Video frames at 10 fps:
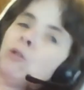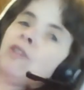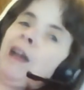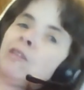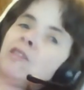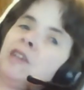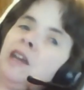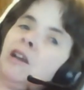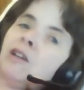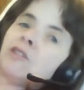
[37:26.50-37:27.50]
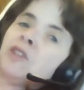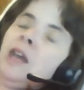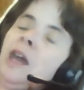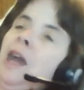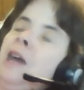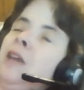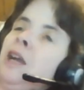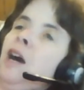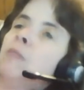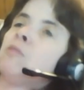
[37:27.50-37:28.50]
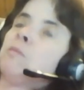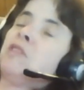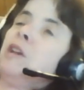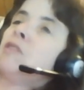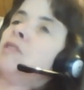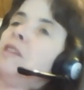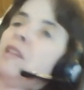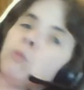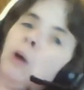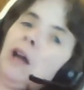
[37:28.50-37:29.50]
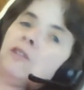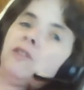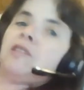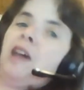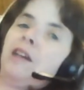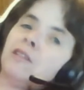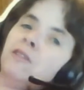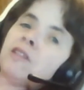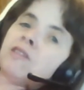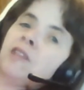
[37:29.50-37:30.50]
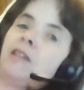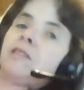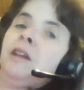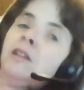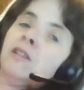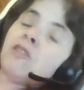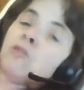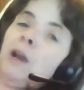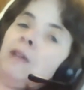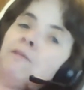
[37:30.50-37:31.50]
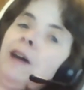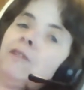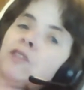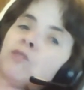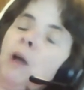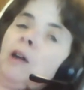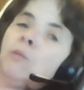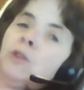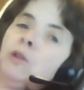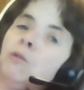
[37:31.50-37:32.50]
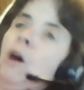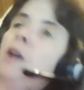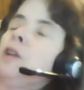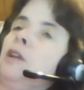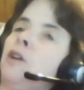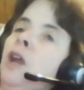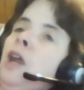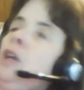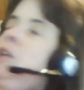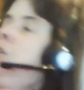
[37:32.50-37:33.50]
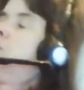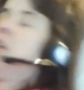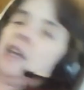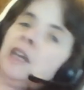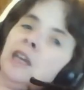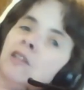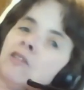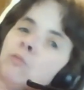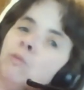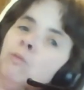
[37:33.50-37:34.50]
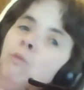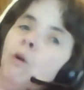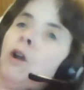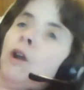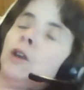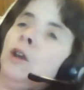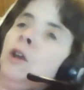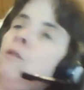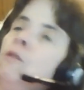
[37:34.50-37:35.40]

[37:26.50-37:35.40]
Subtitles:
goes downstairs and then comes upstairs and says, well, I did this test and this test. This is what I found that's wrong with your water heater. You're taking his word